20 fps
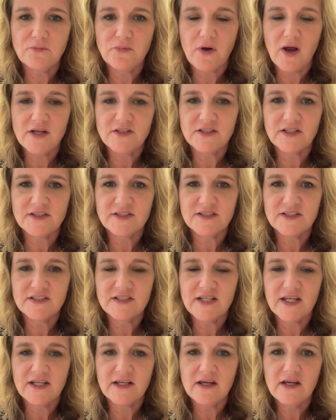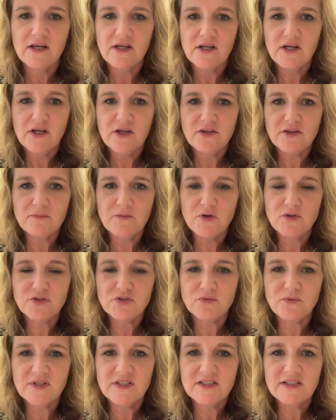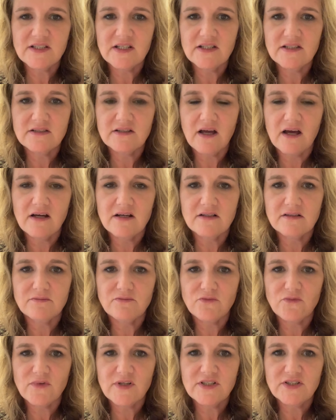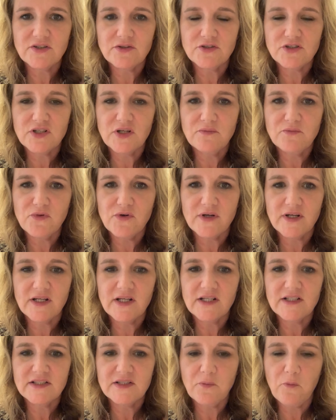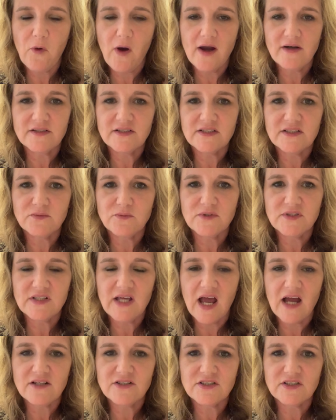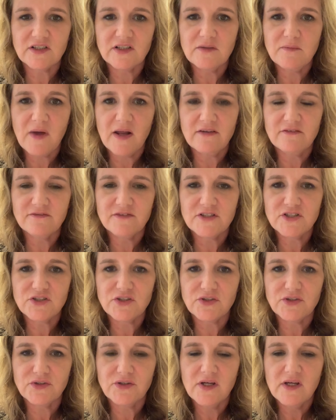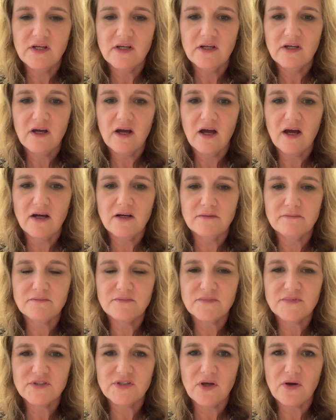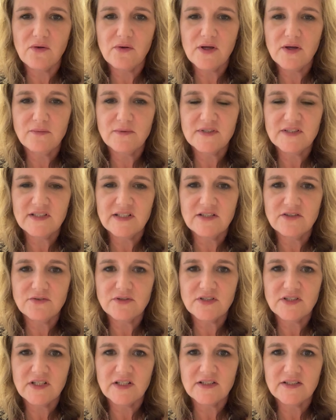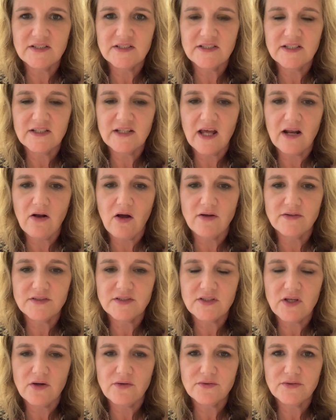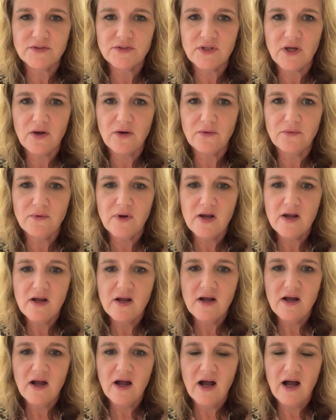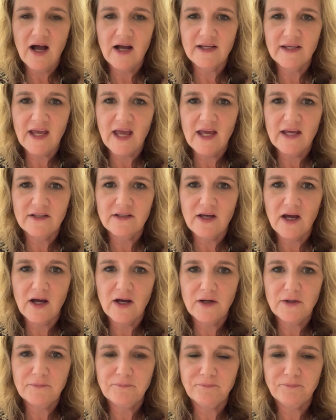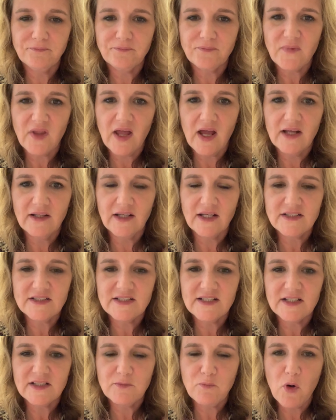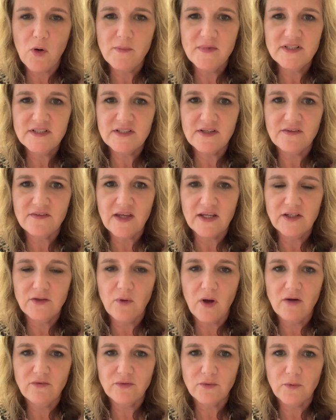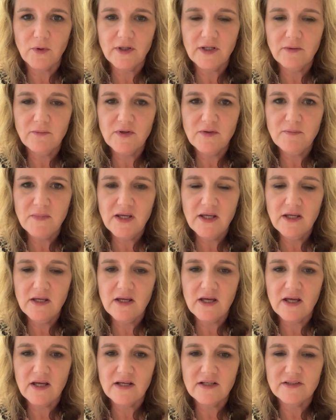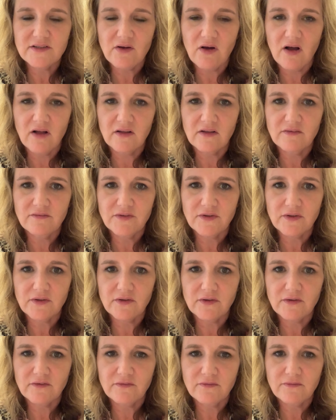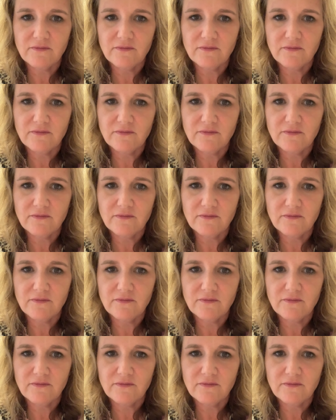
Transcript: projects, to take the most recent research and put it into practice was actually beneficial. So it was interesting to see that also. So again, I'd like to take the moment to thank you all for working with me, and all of your